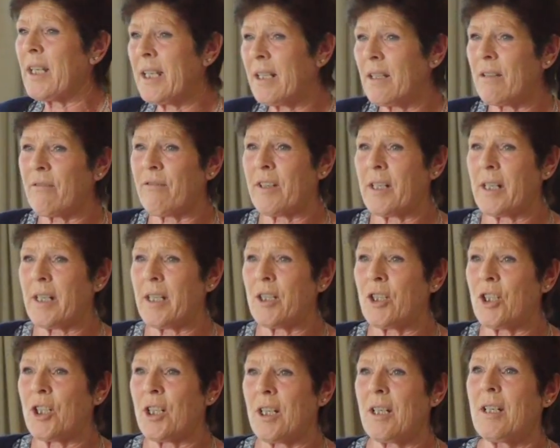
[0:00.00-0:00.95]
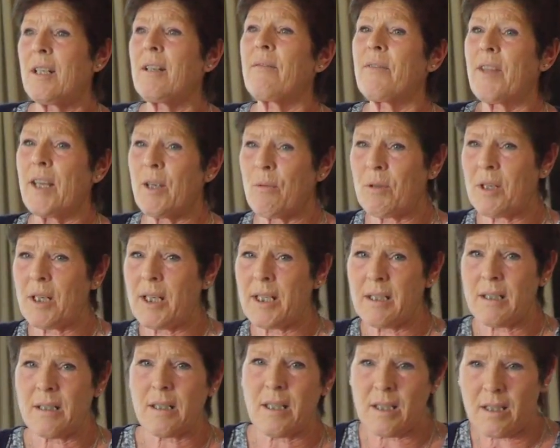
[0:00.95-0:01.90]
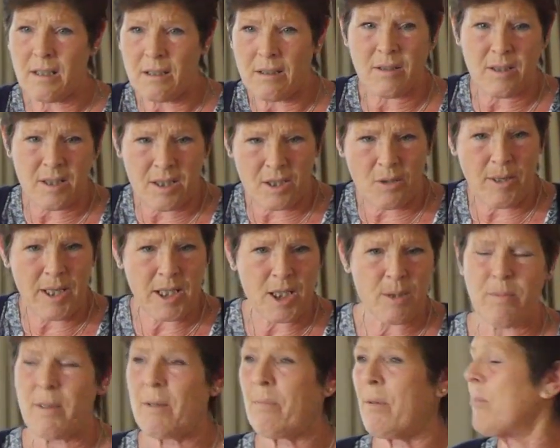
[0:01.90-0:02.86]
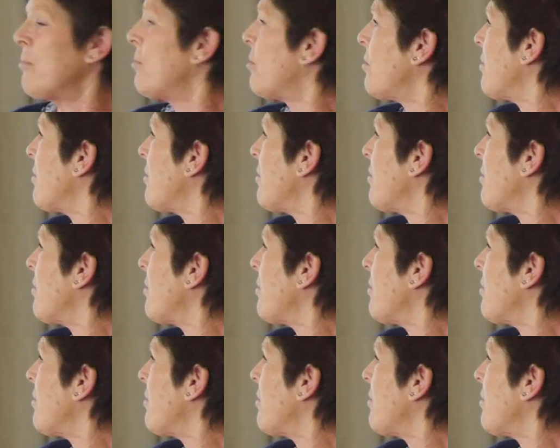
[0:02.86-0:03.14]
in the village. They would like the square to be a bit more